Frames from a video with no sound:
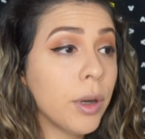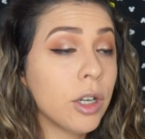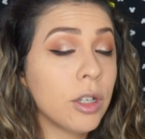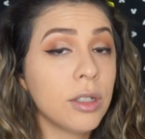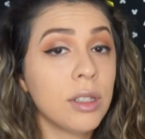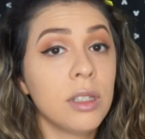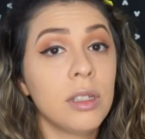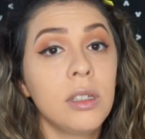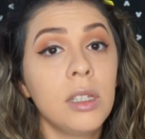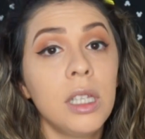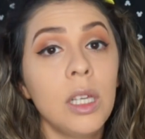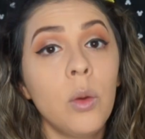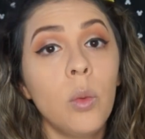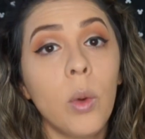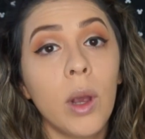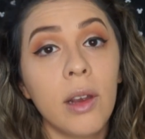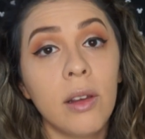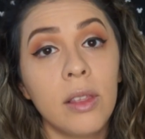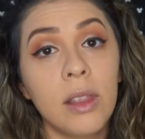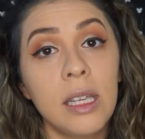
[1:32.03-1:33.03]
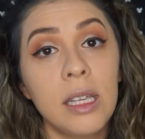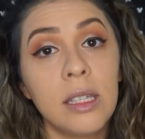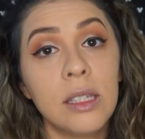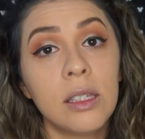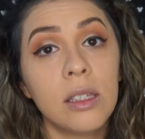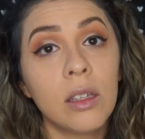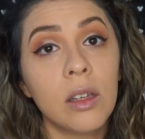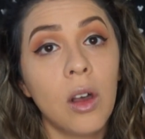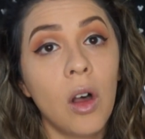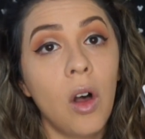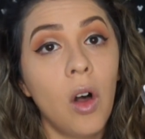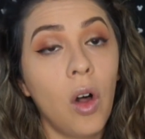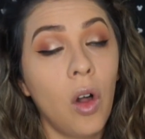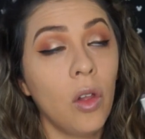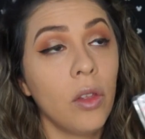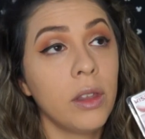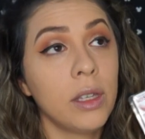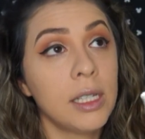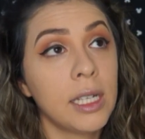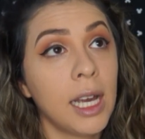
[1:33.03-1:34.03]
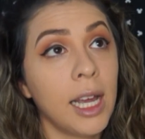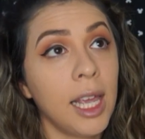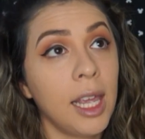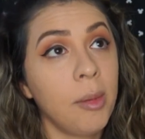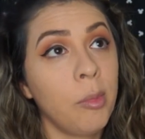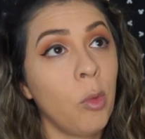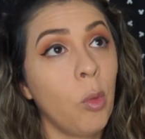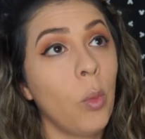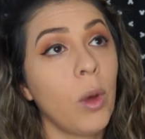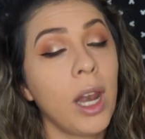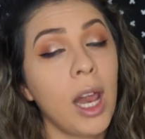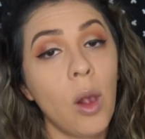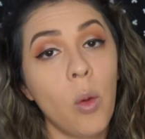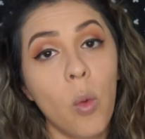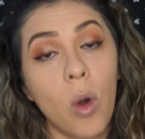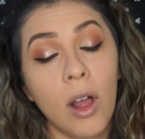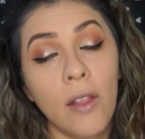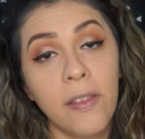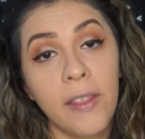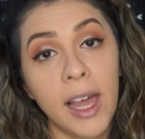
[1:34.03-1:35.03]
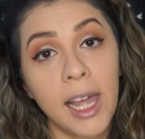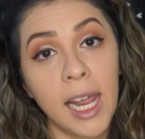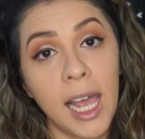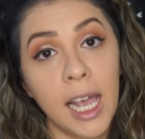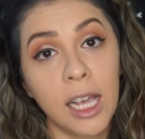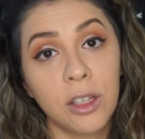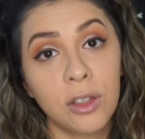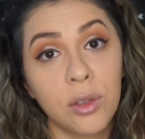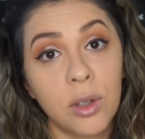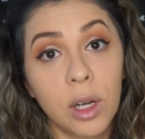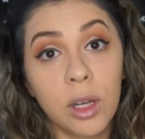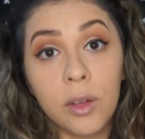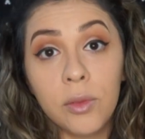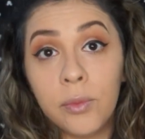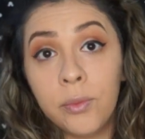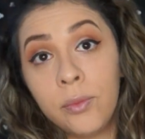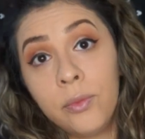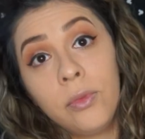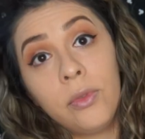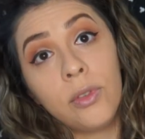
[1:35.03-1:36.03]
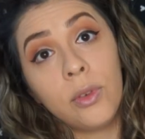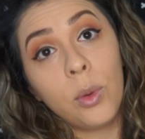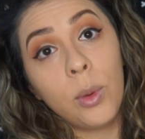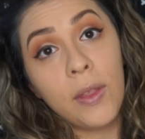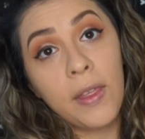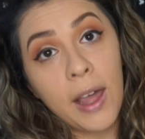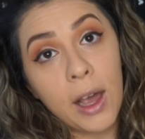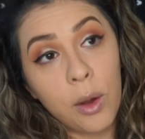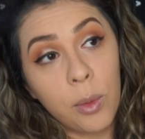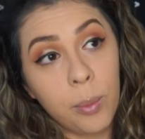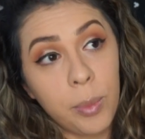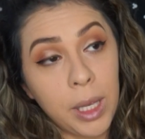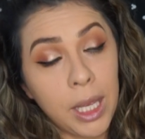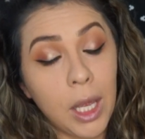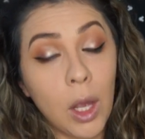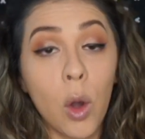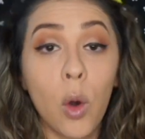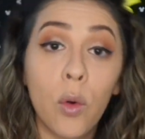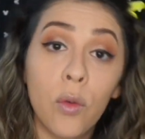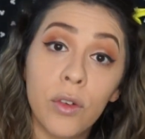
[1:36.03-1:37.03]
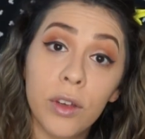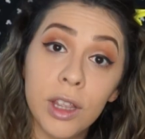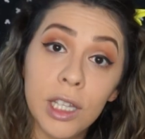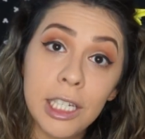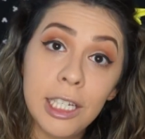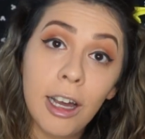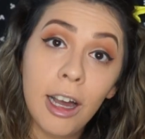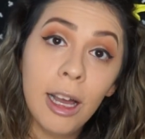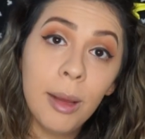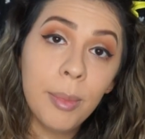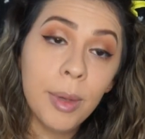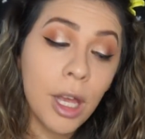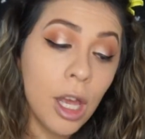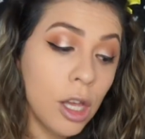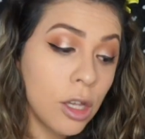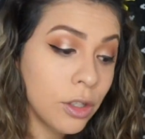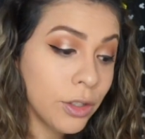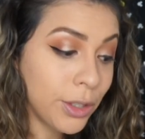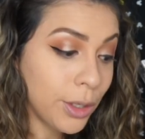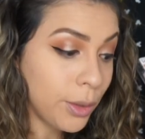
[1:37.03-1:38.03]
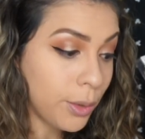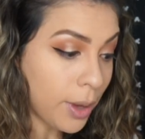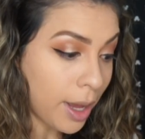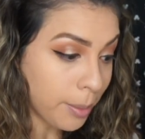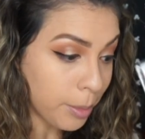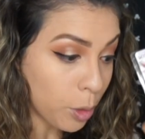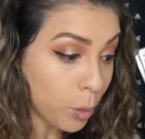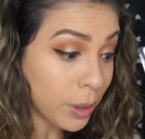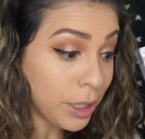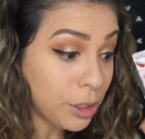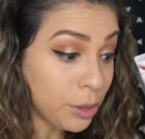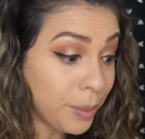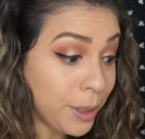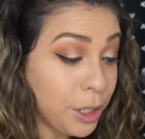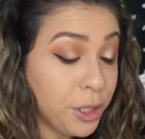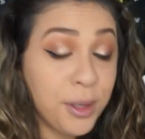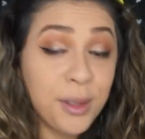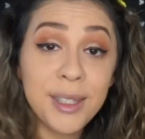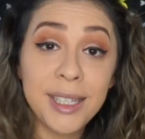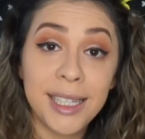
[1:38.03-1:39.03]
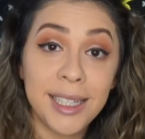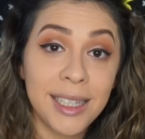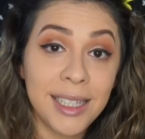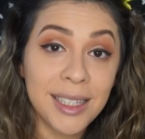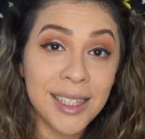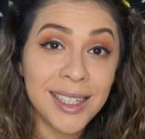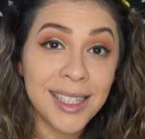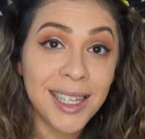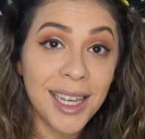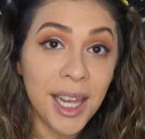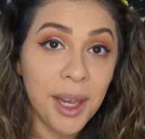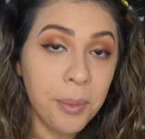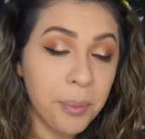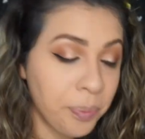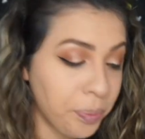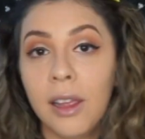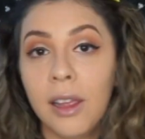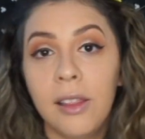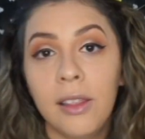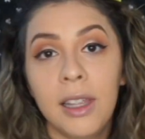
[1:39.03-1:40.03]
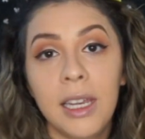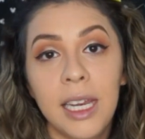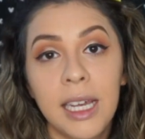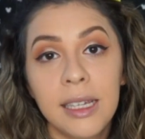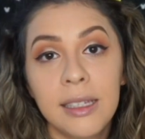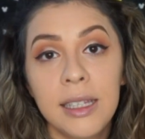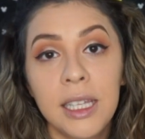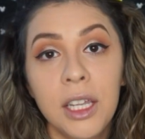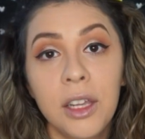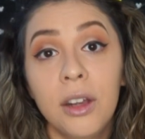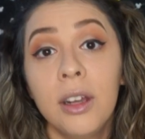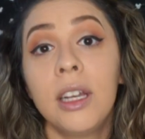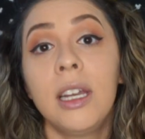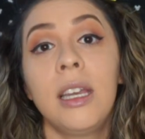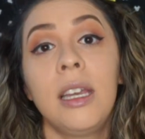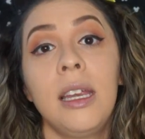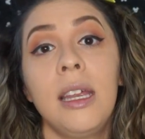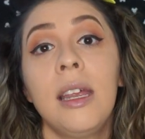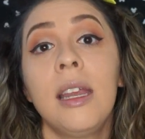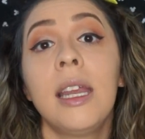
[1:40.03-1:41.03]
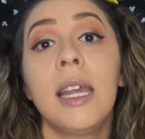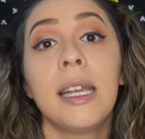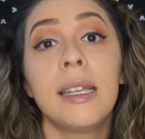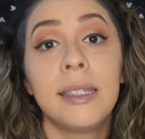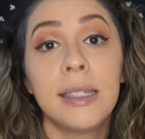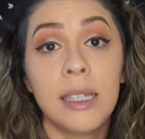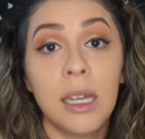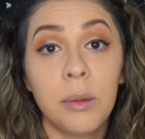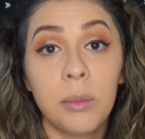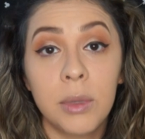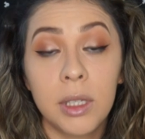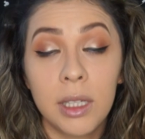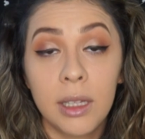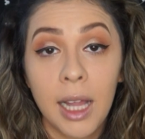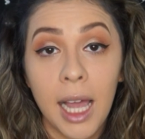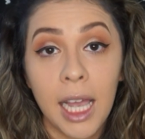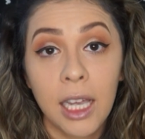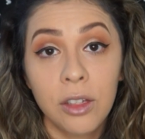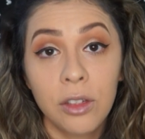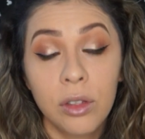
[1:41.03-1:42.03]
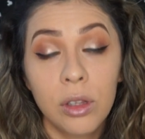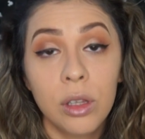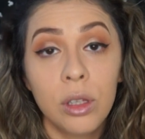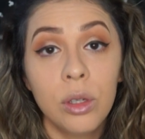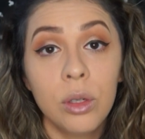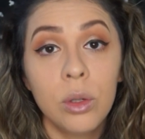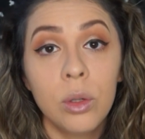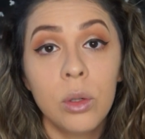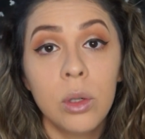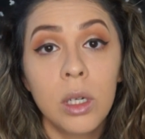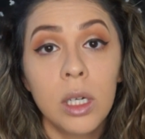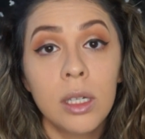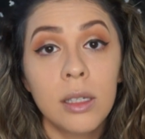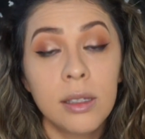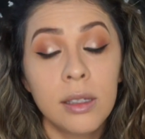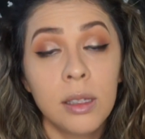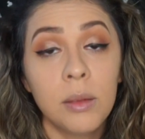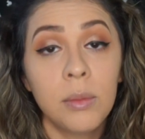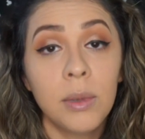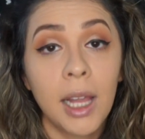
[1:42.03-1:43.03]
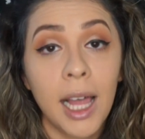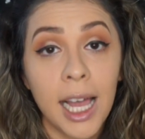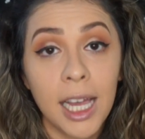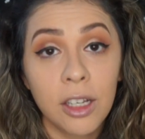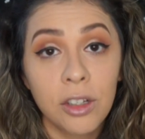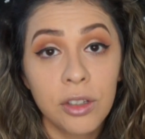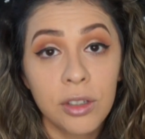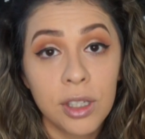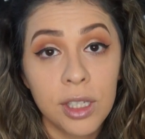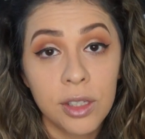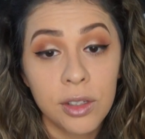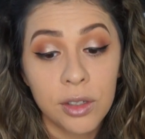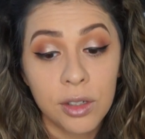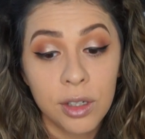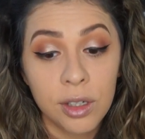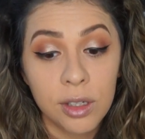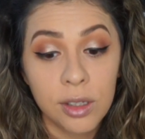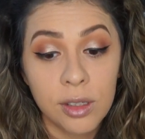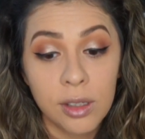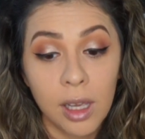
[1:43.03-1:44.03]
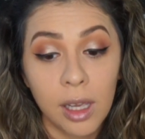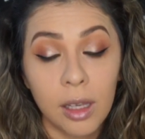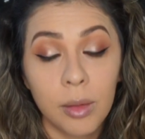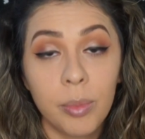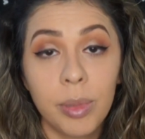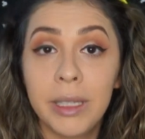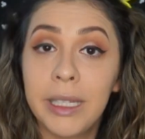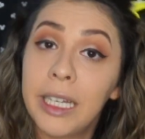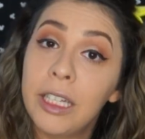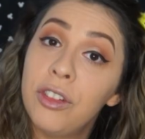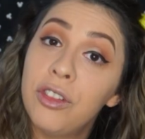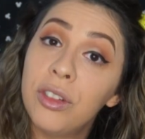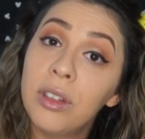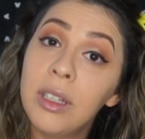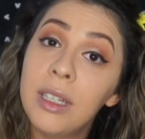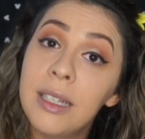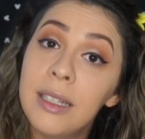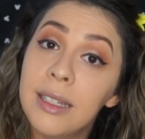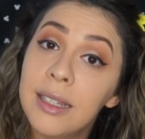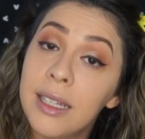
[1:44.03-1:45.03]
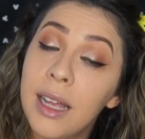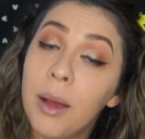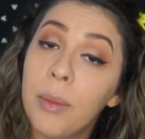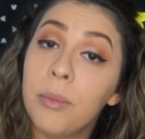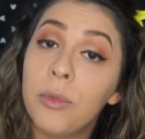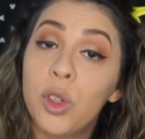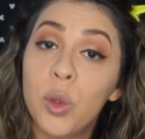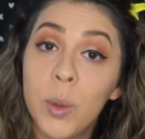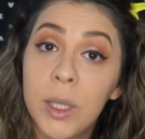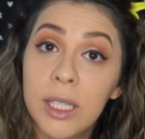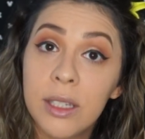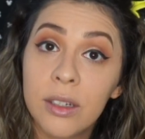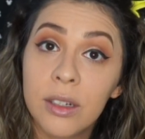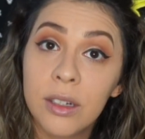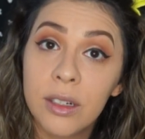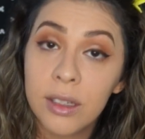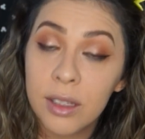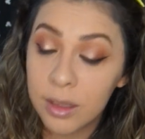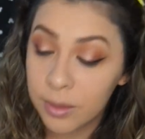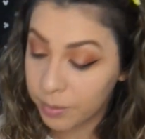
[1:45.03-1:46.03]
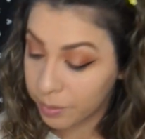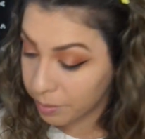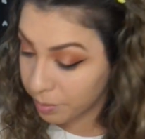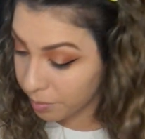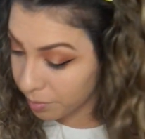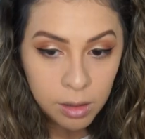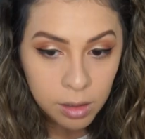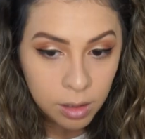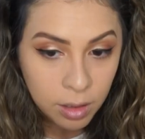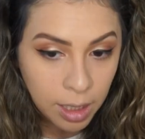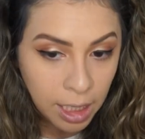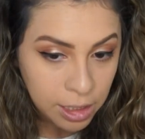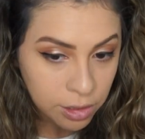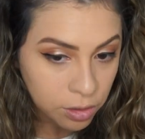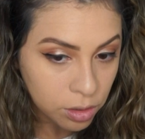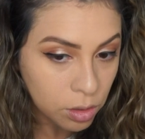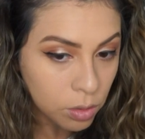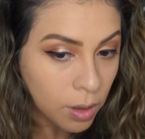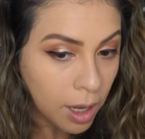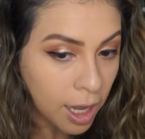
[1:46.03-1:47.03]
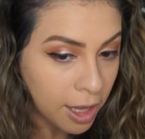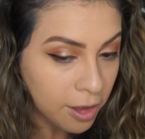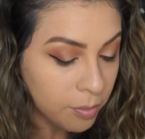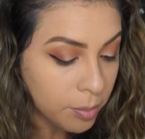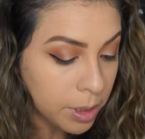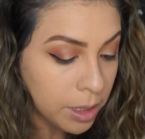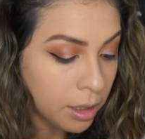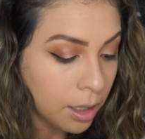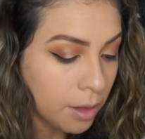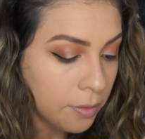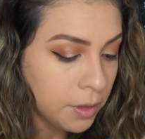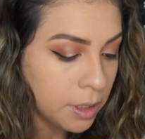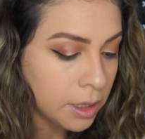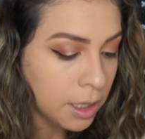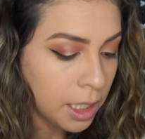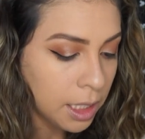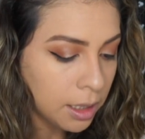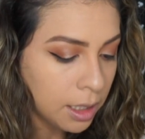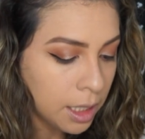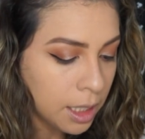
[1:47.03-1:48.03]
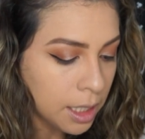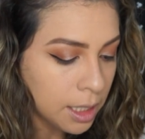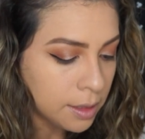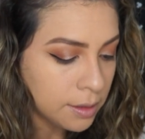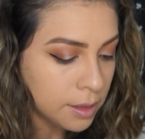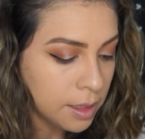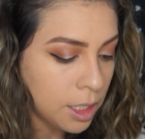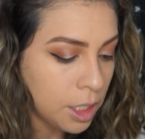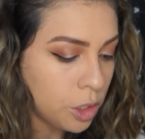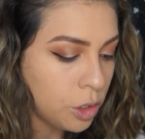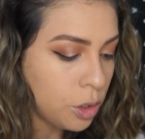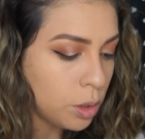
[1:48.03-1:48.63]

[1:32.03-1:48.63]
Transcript: personally wear these all the time when I want that extra oomph without being over the top, so I'm going to be using these today. The next thing you're gonna need is some lash glue, some lash scissors, and potentially some tweezers. The lash glue I've been loving lately is the